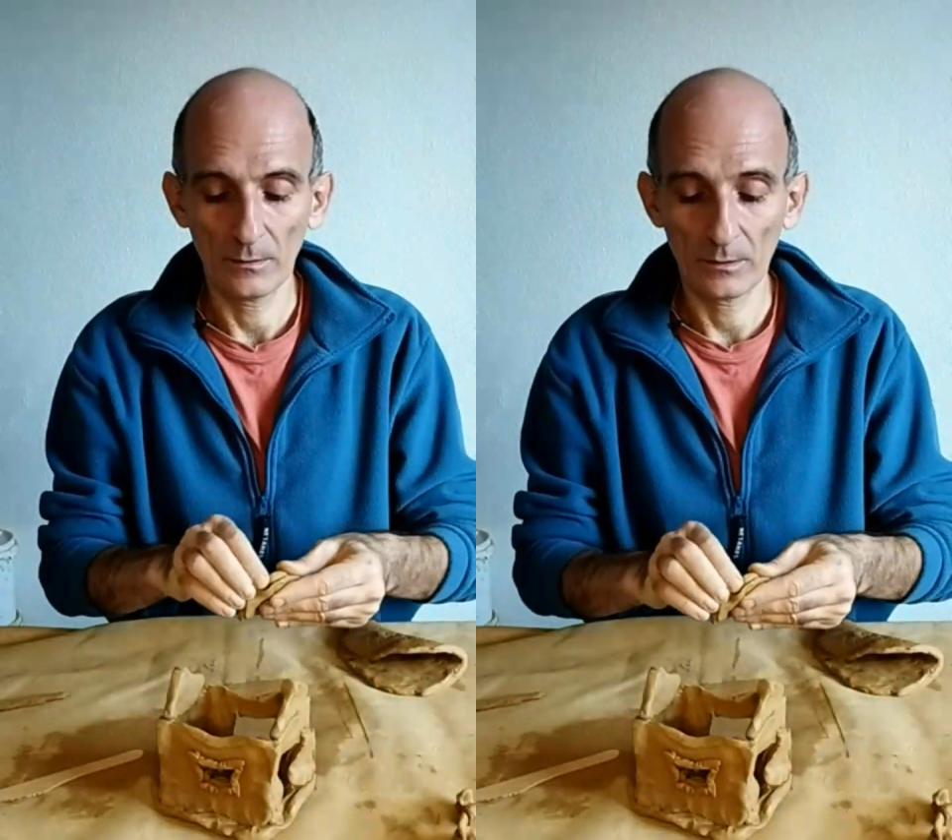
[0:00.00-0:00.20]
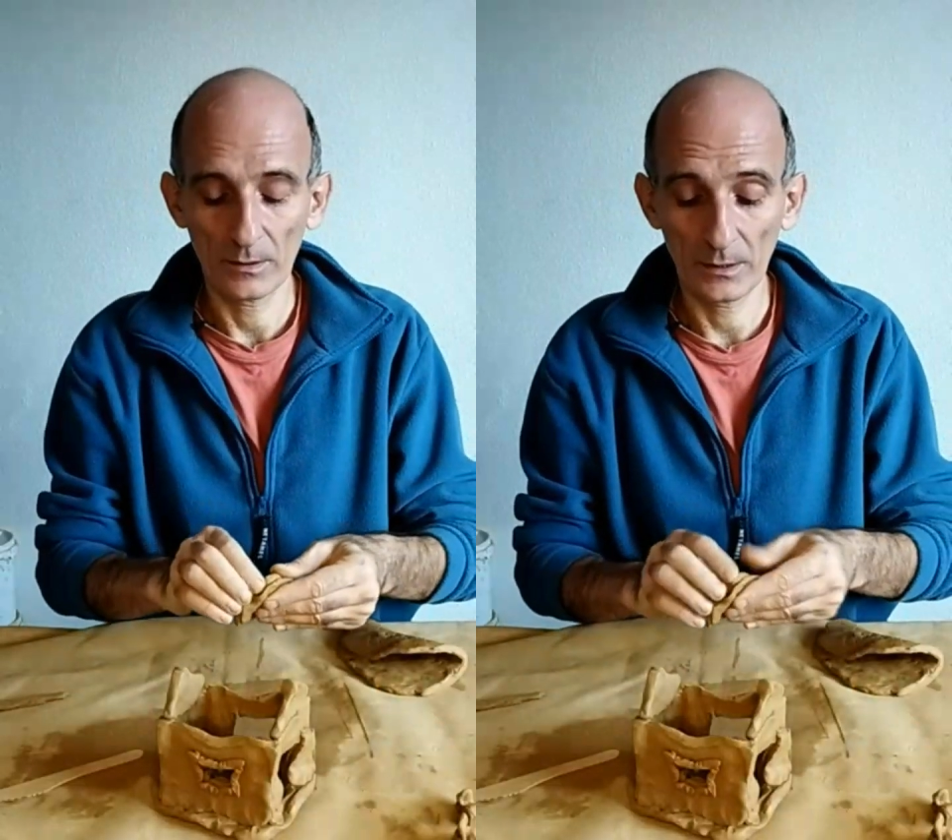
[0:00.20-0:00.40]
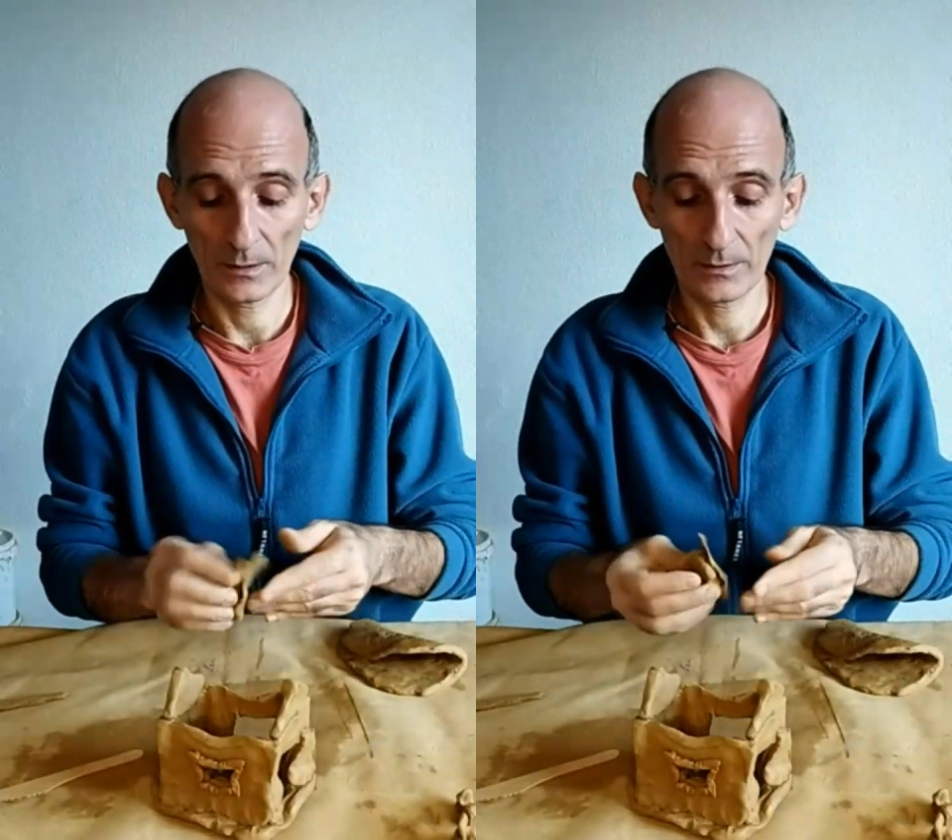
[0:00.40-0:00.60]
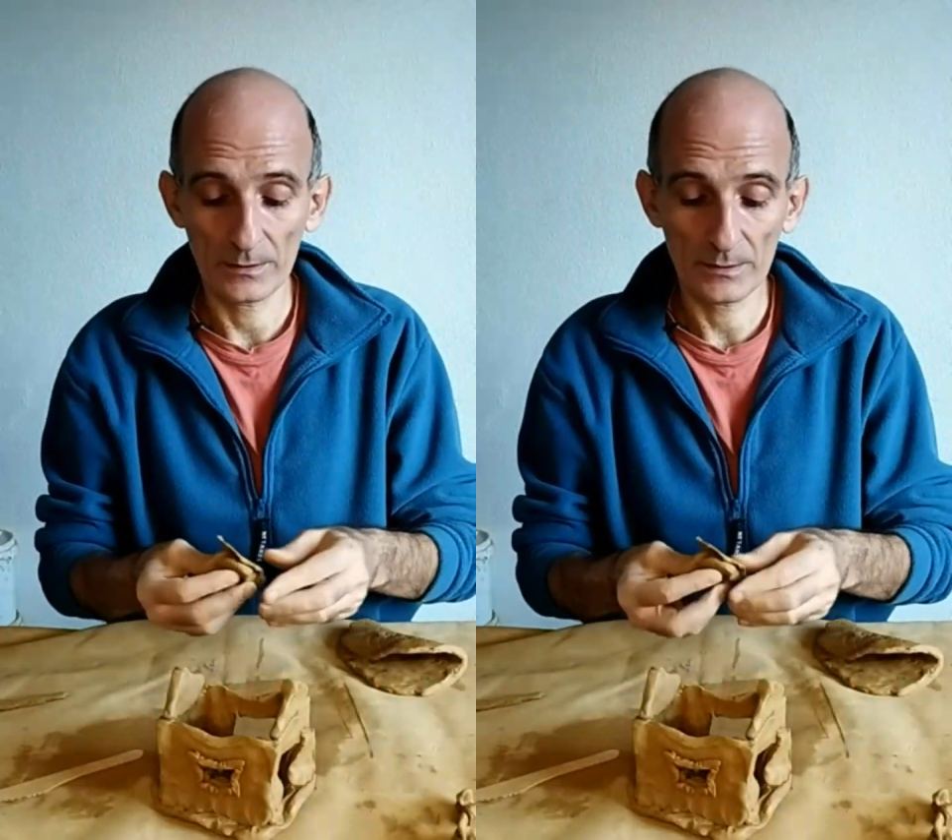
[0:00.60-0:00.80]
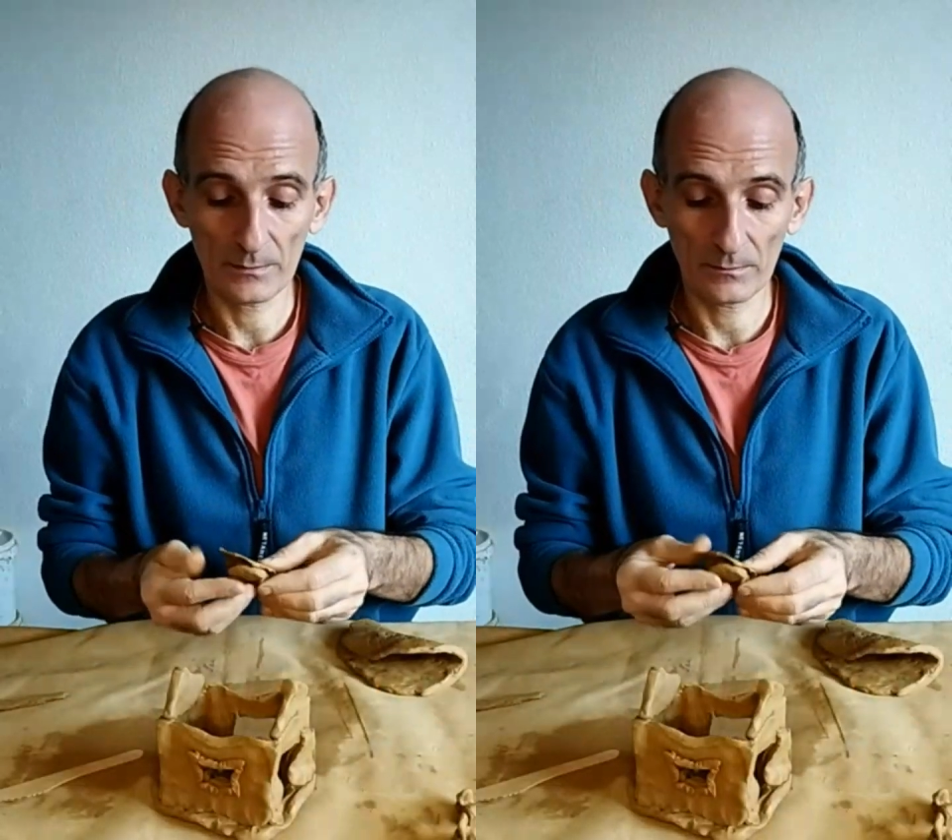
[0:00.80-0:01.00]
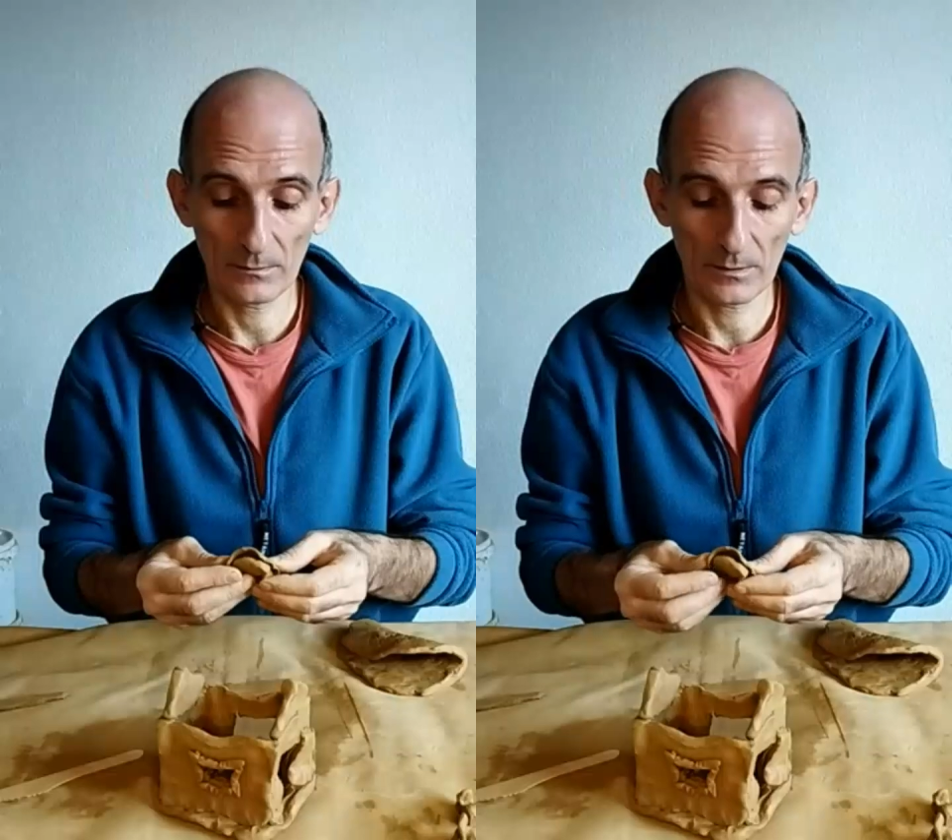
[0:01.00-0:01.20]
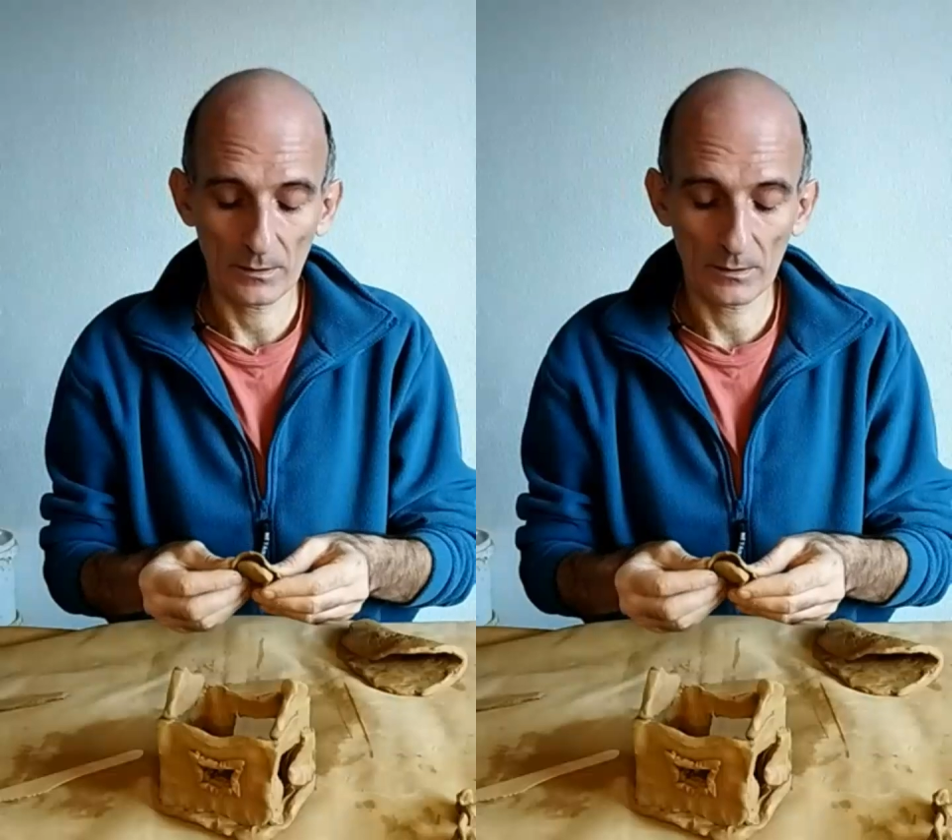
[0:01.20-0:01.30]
Okay, that's